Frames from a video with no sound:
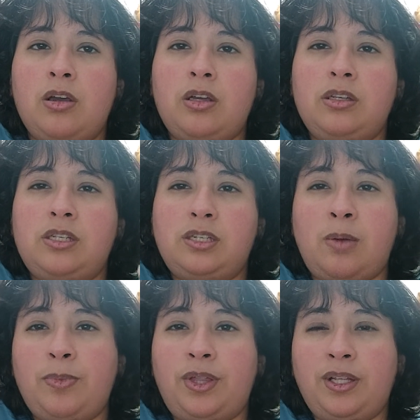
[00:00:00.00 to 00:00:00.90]

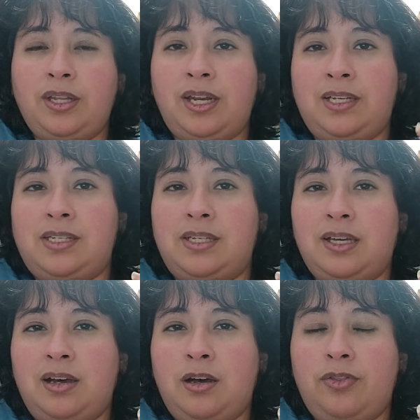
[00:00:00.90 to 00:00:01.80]
something that
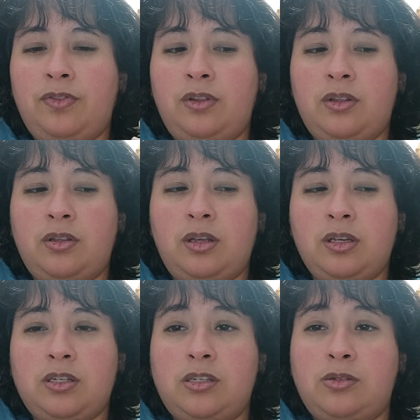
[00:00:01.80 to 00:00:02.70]

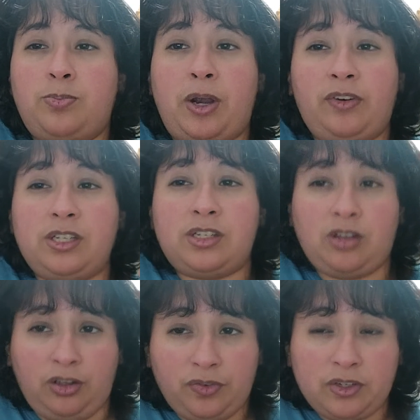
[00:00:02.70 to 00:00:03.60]
is very
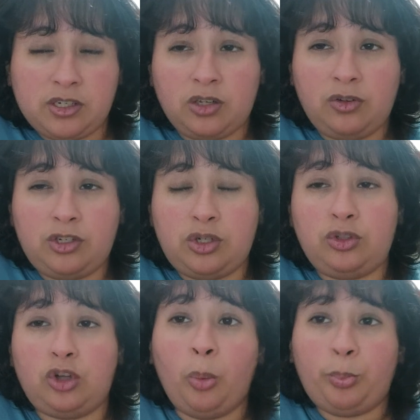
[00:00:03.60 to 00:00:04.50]
soft, so you
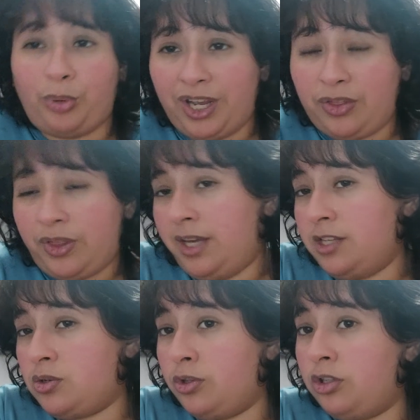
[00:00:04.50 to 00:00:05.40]
don't break
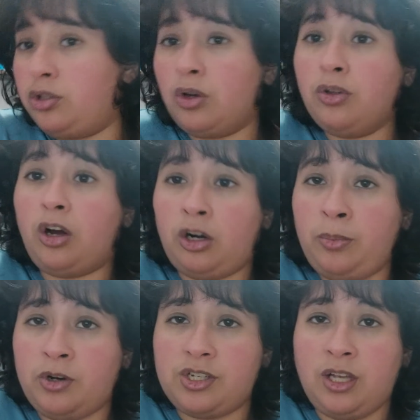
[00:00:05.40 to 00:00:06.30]
things or you don't
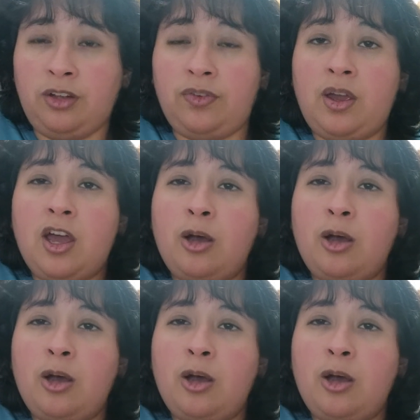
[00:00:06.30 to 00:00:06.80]
harm yourself,